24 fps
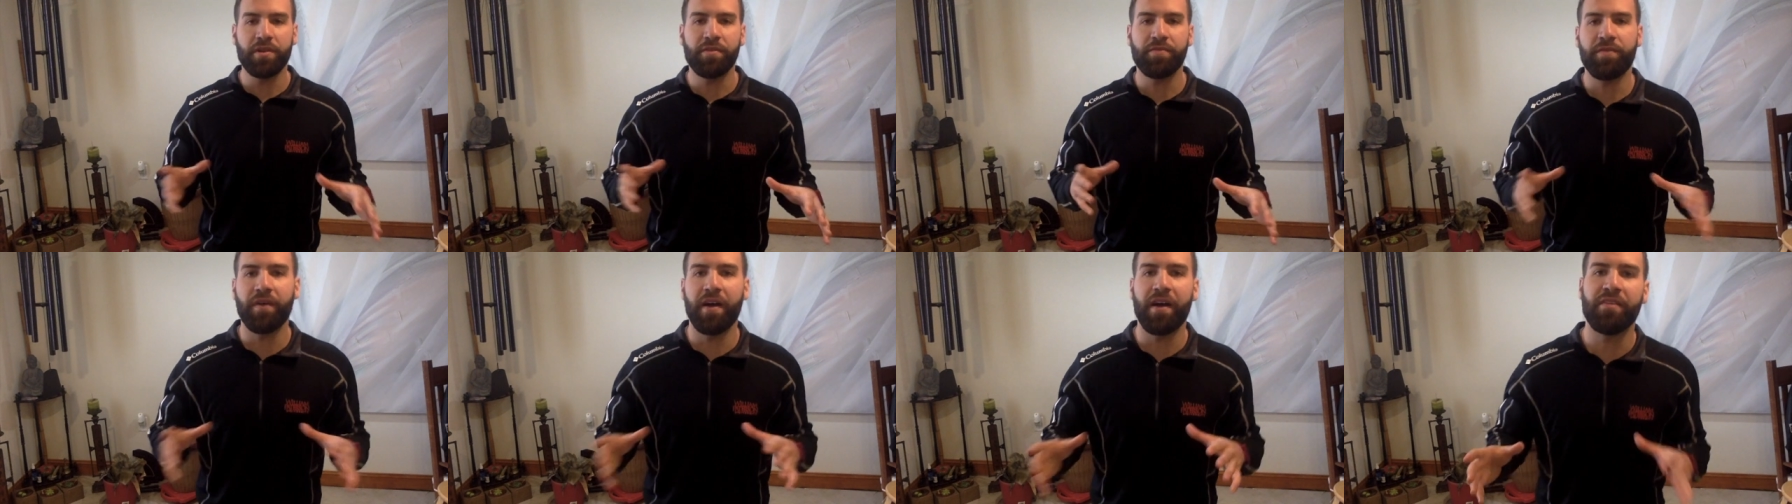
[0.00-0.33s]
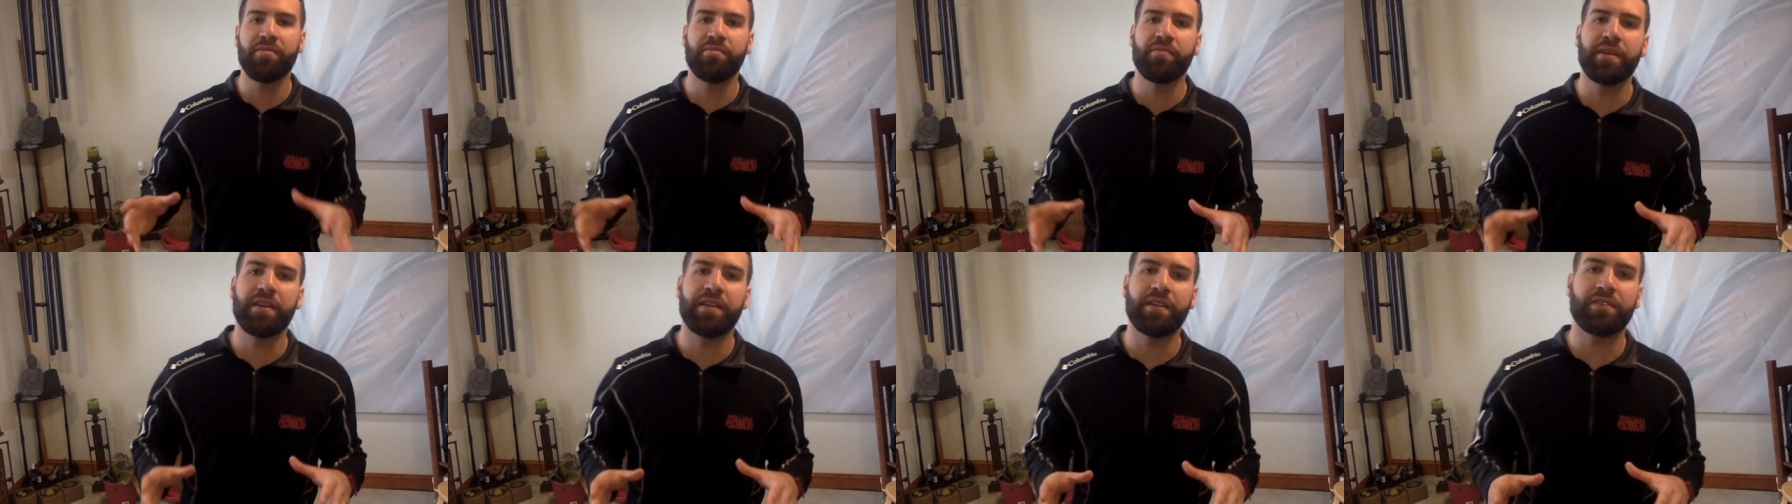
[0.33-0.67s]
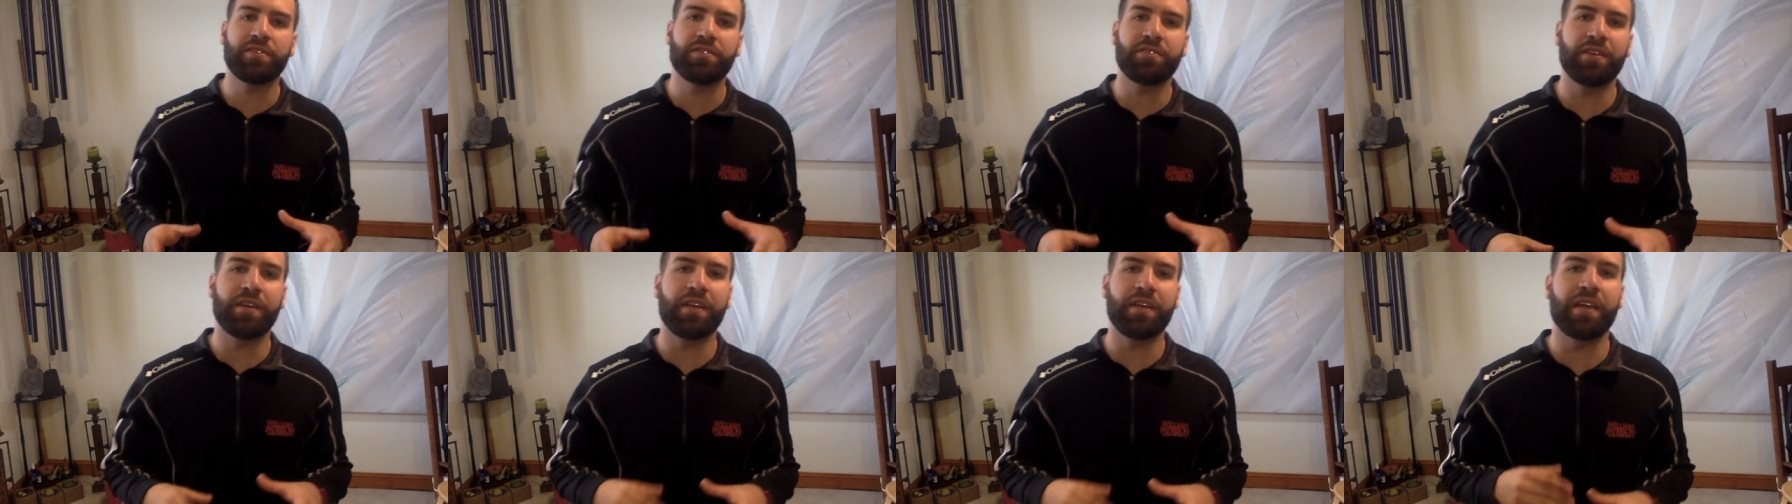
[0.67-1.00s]
to 5
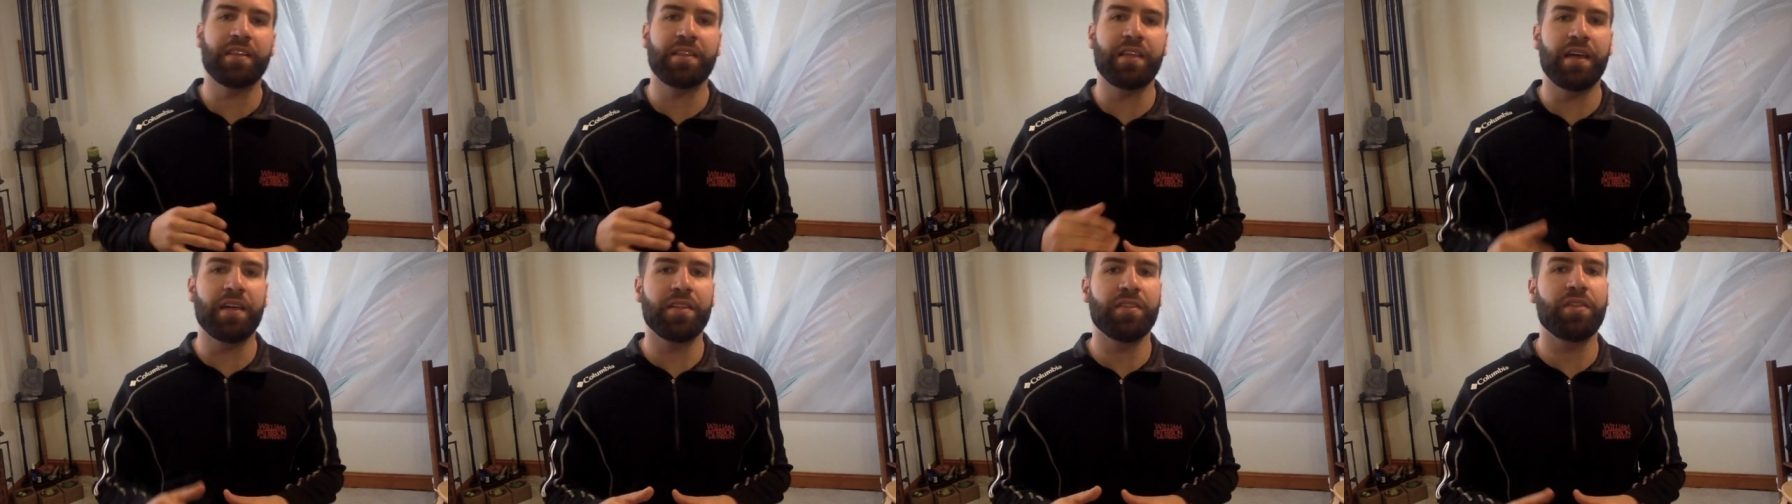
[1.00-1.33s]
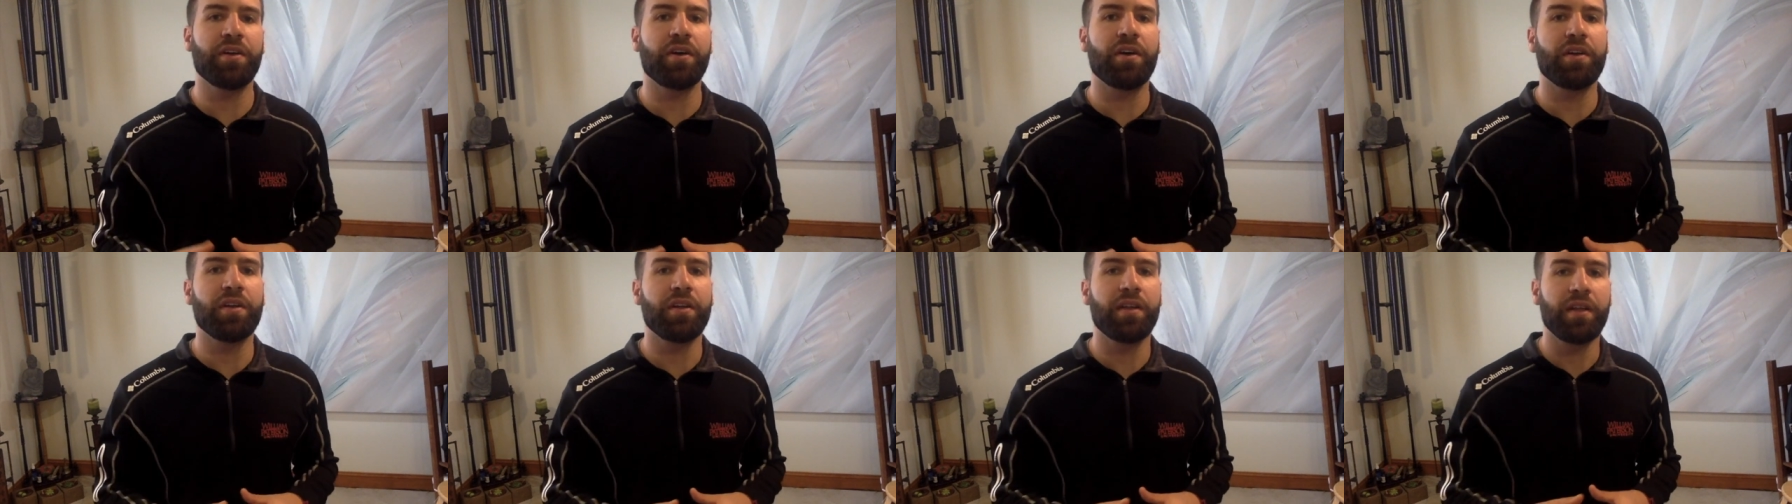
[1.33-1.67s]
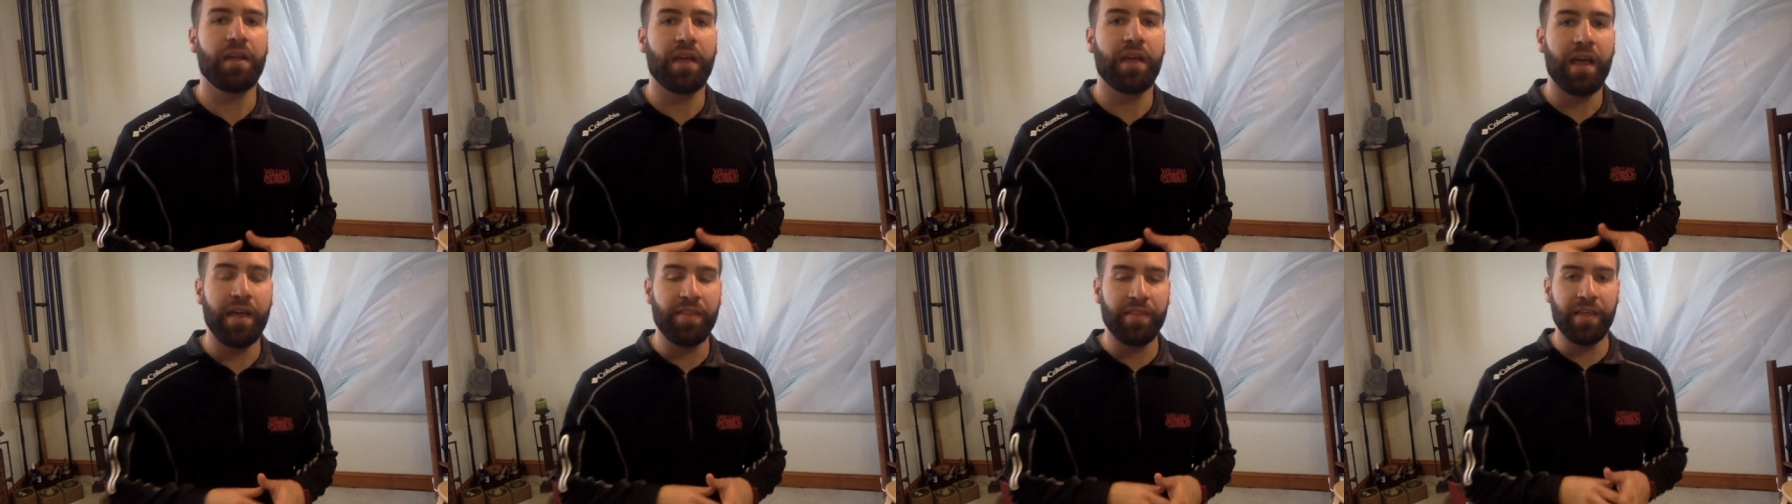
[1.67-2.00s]
minutes to get that done,
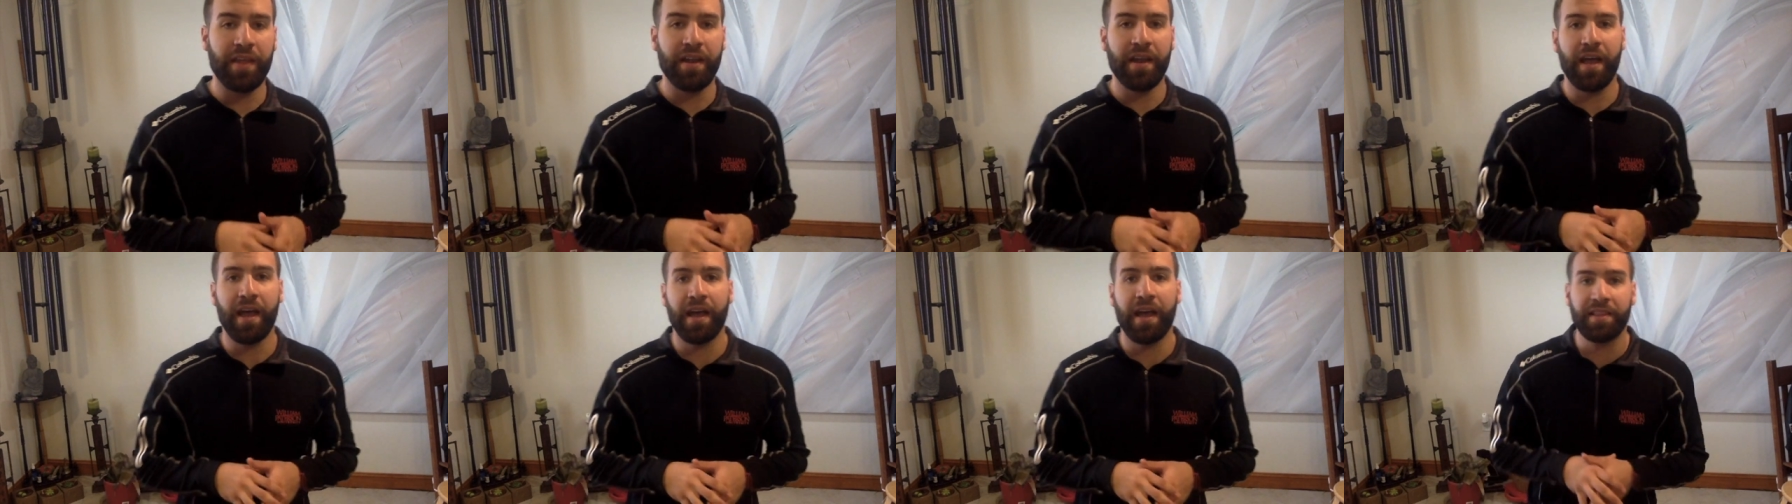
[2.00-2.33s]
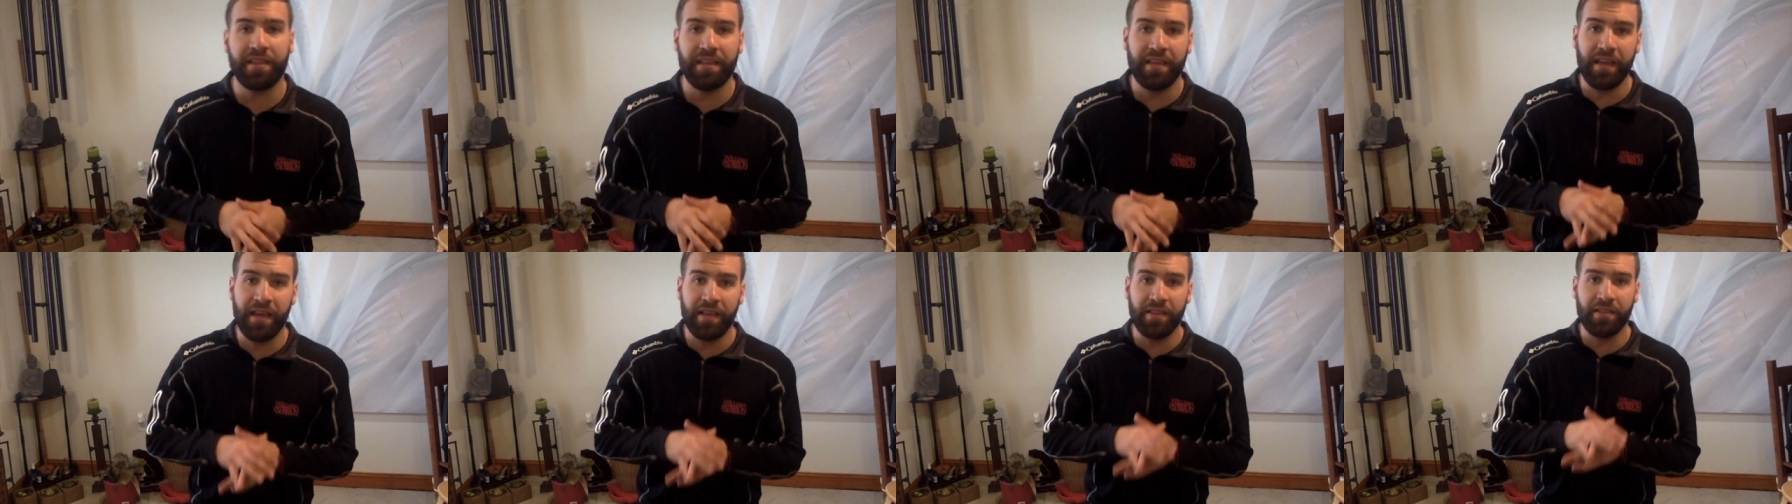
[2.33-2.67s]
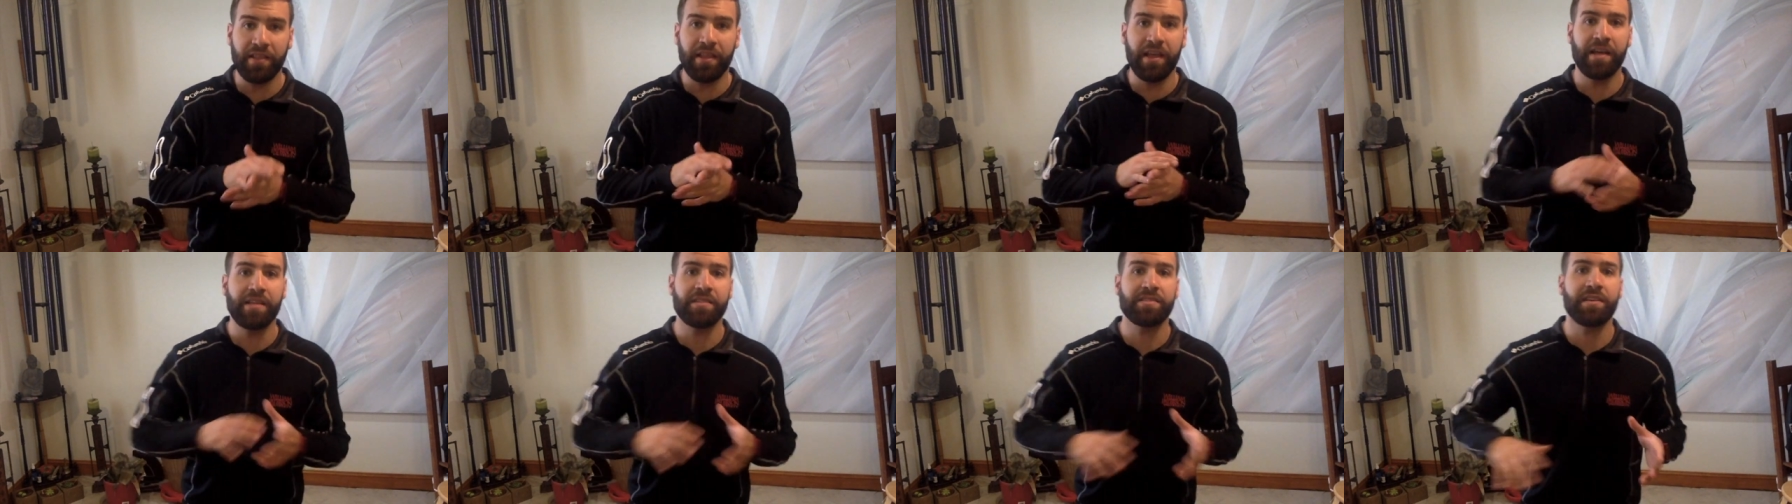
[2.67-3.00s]
and then at the end of
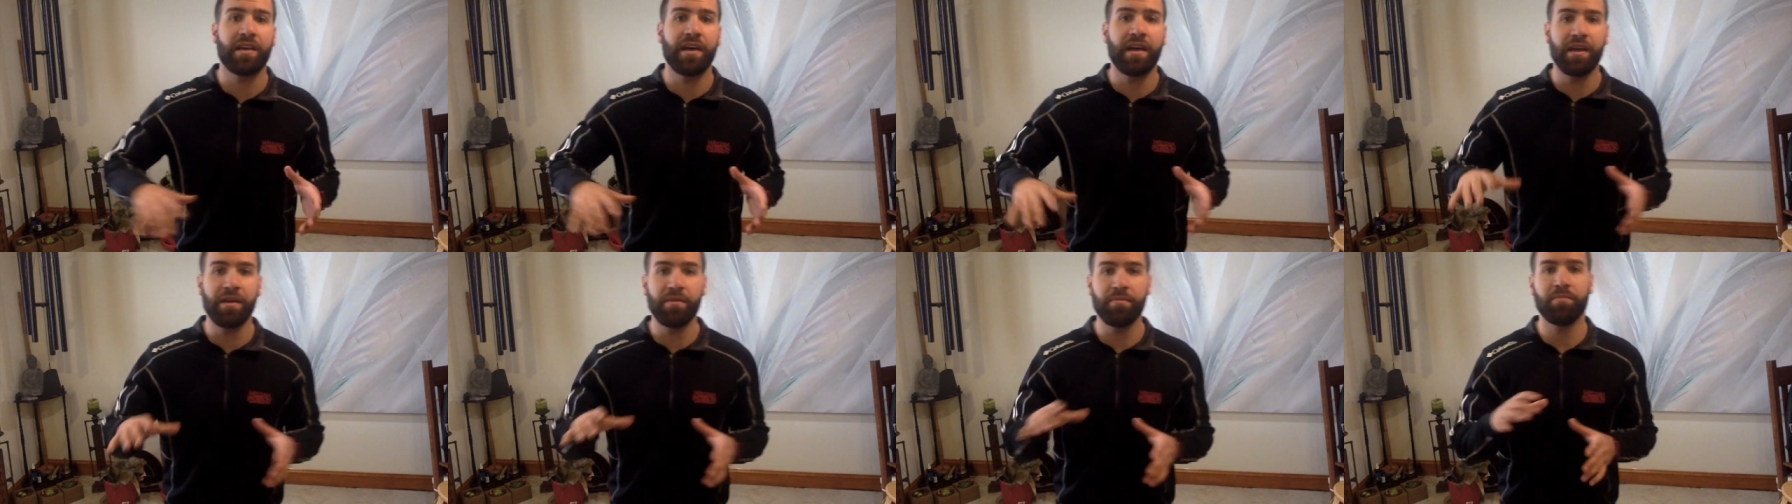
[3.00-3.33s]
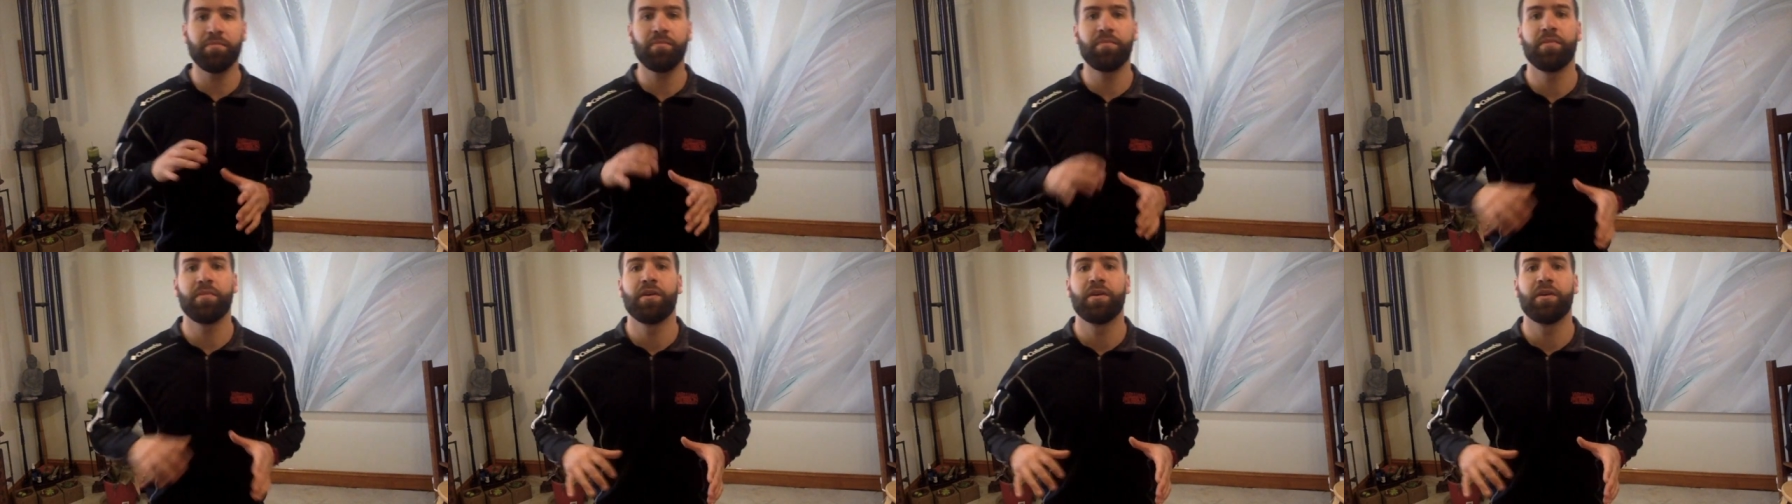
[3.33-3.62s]
that time,